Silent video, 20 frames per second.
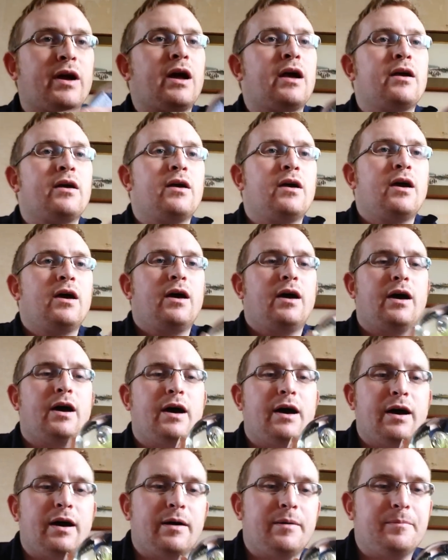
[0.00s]
it.
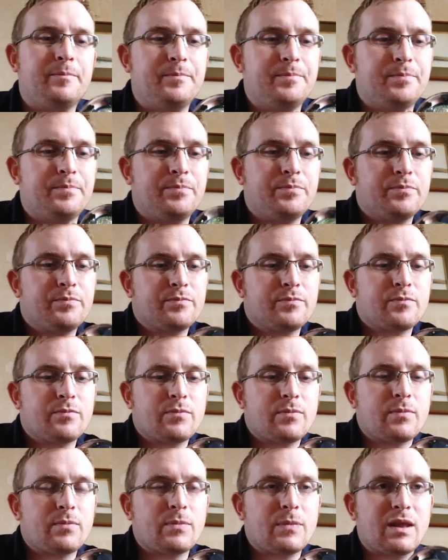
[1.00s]

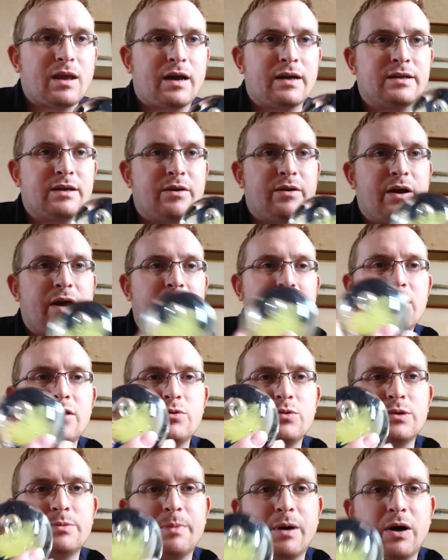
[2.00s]
I don't know. I can
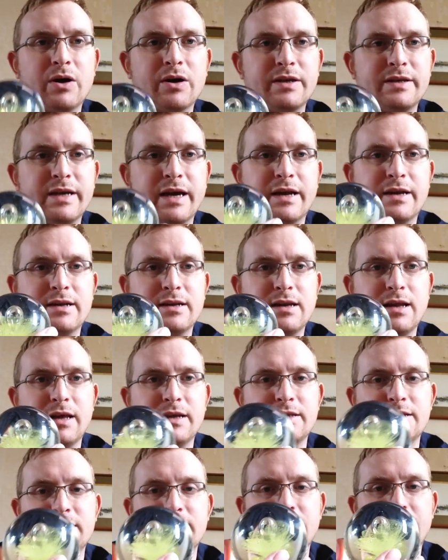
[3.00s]
always mark it down at a
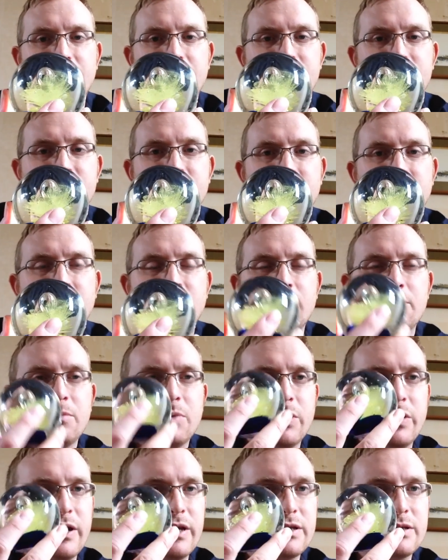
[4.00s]
later date.
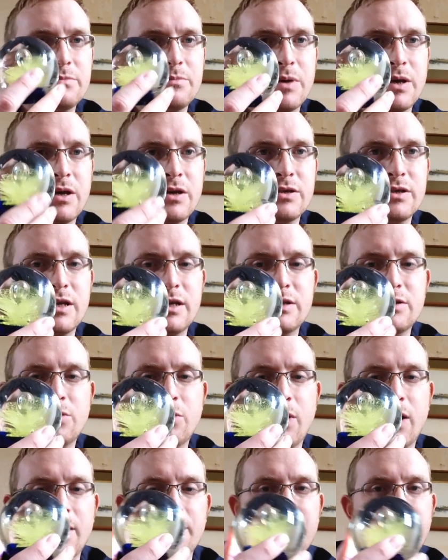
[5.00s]
But it is, because it is
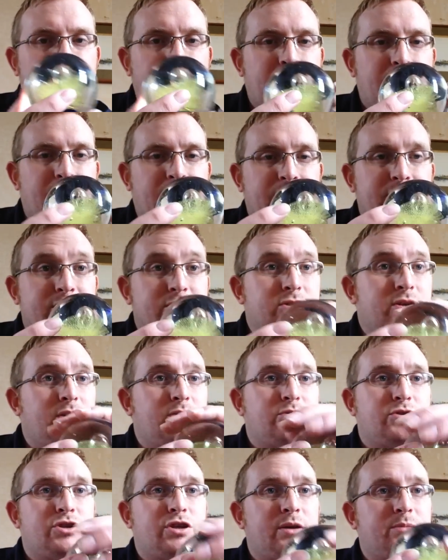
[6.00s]
quite big and there's
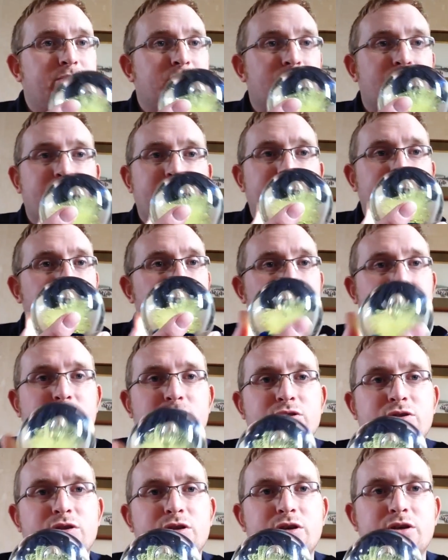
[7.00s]
no chips or anything, it was
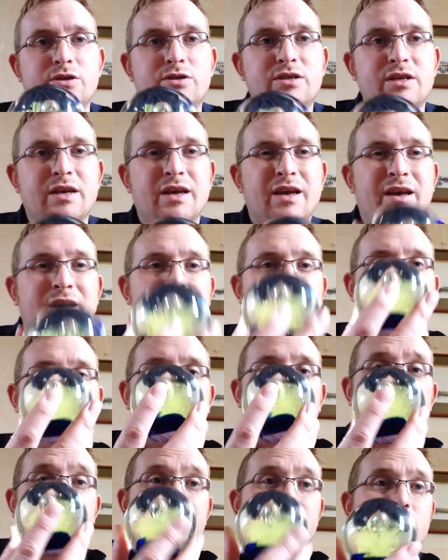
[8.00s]
just dirty.
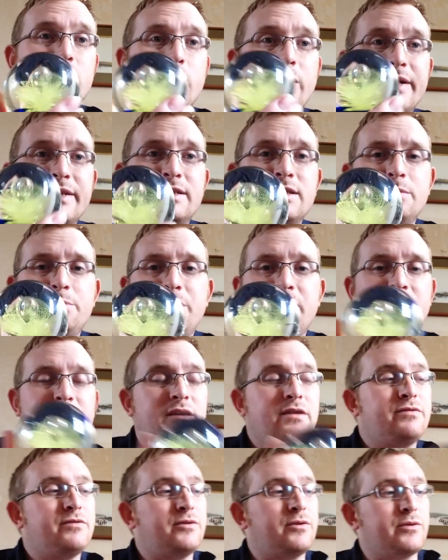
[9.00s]
I paid
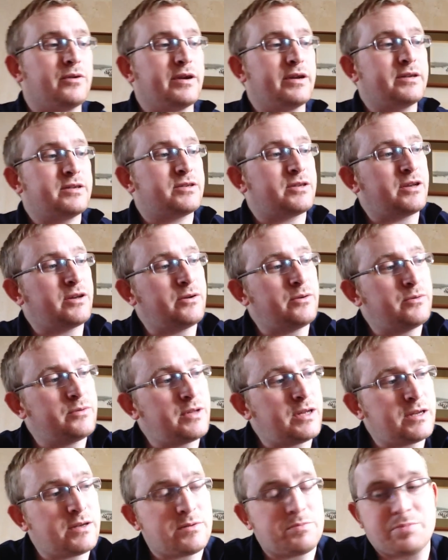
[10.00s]
20p for it, so
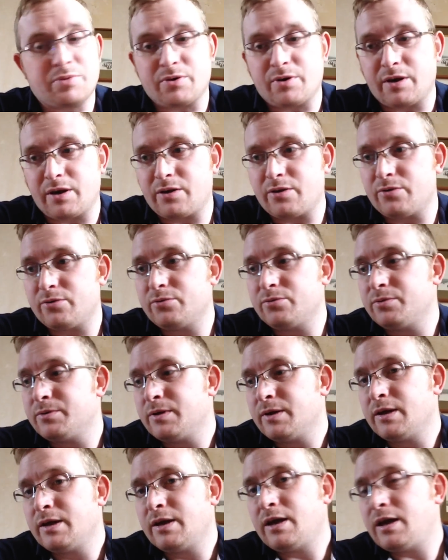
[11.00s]
that's pretty cool.
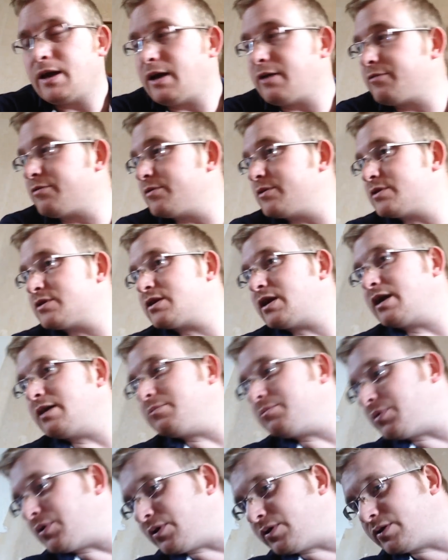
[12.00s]
And from the
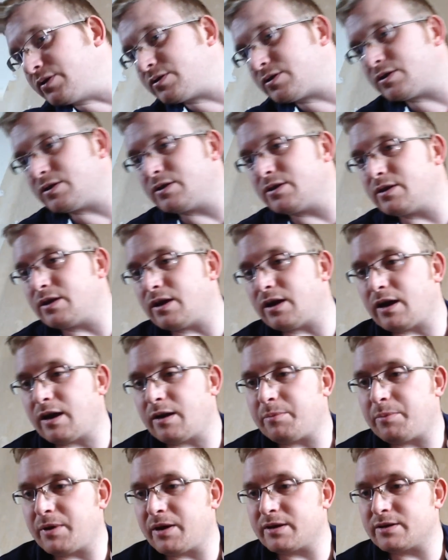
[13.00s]
same person,
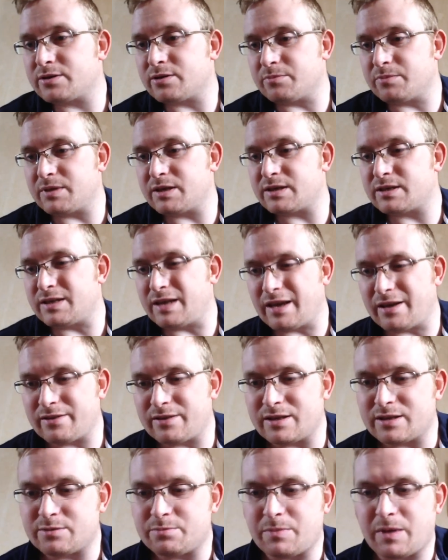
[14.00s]
I picked up this. Now,
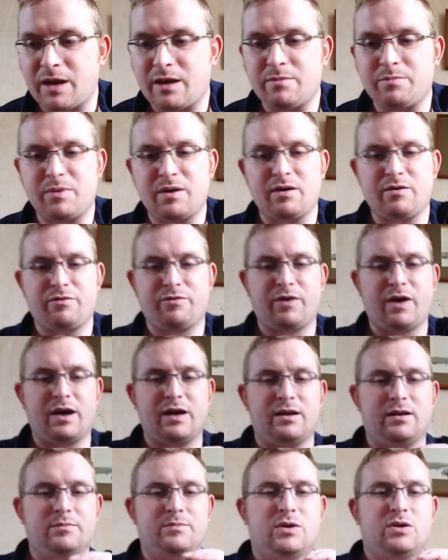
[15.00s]
this may be a
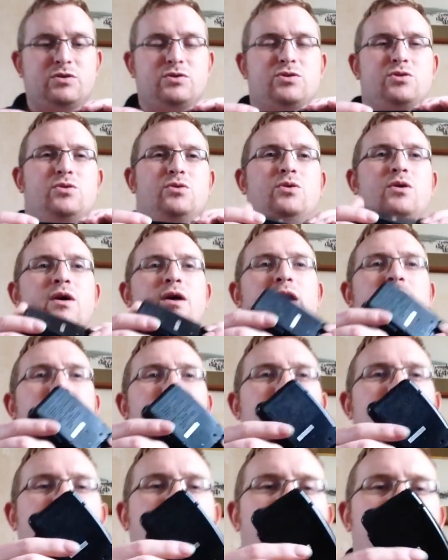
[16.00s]
fail, I'm not sure.
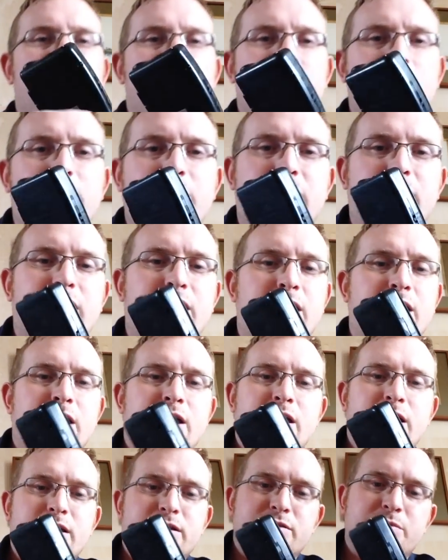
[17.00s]
It was 50p.
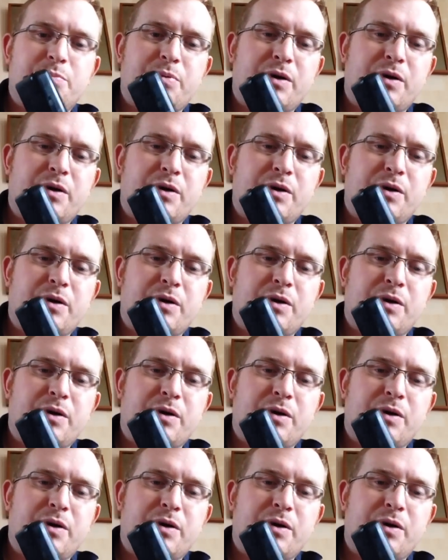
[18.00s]
It's a